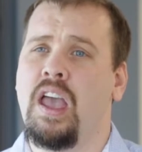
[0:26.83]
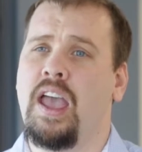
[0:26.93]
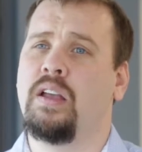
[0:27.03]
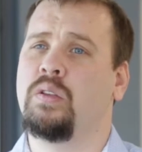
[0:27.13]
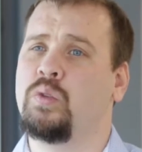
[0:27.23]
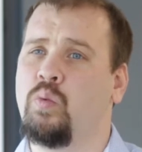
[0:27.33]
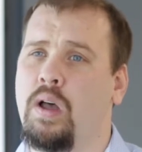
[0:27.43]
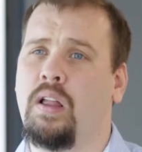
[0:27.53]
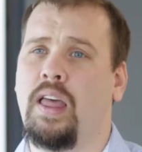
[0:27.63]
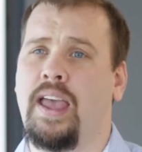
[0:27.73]
as
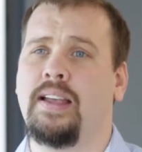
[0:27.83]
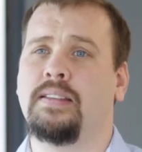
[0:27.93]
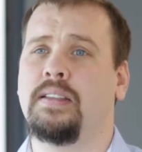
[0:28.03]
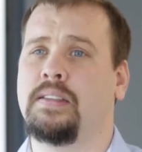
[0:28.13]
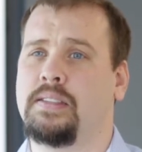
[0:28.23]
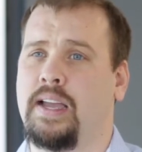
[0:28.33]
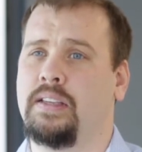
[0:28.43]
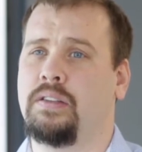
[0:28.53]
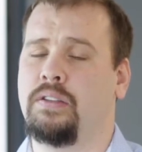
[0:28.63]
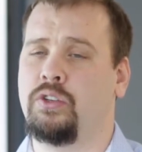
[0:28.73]
well as the
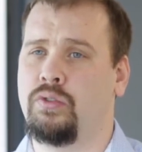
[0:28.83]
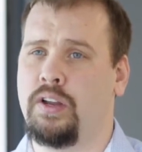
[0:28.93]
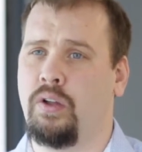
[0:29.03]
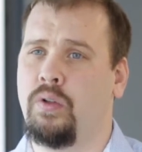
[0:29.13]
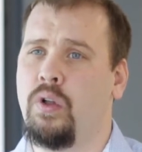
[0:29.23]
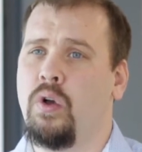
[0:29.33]
size of the drill.